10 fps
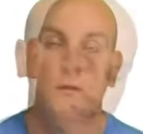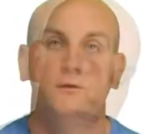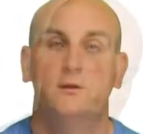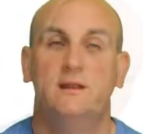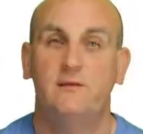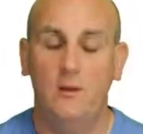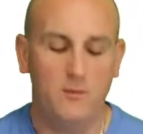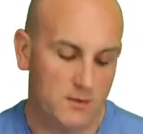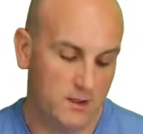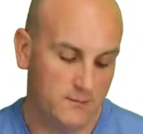So an
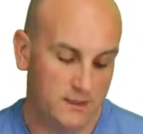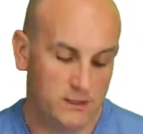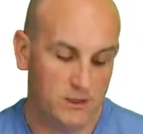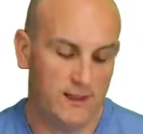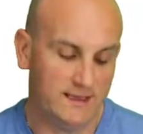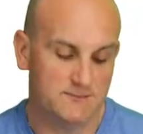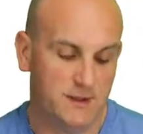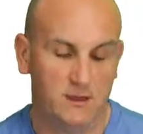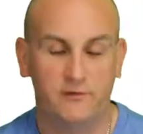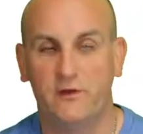example might be qx
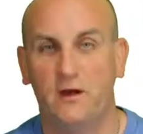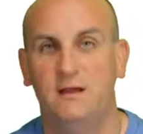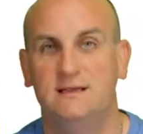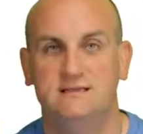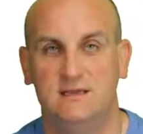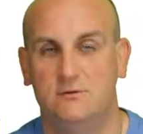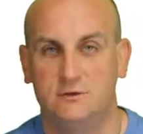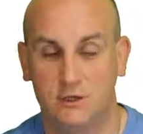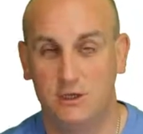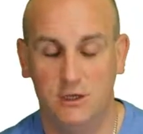minus r is equal
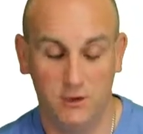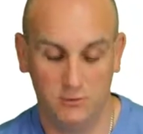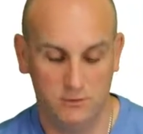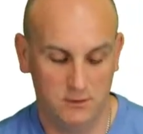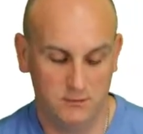to q.